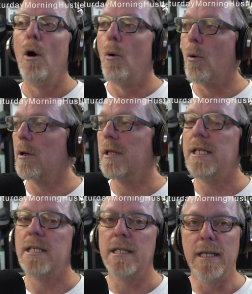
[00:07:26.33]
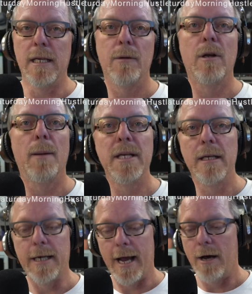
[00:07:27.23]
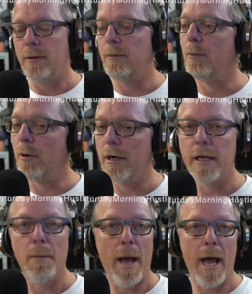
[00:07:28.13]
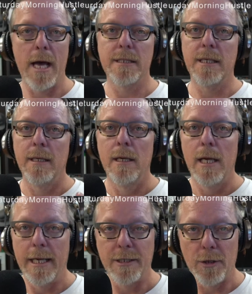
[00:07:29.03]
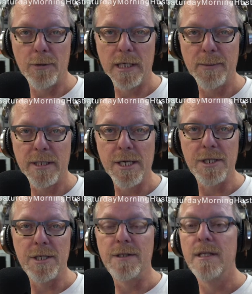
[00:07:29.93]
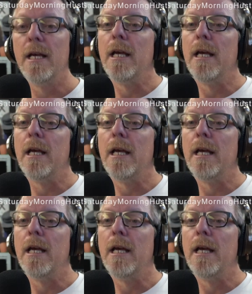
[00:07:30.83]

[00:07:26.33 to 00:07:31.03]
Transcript: or at least the coming in and out, wearing a mask, and the other expectations.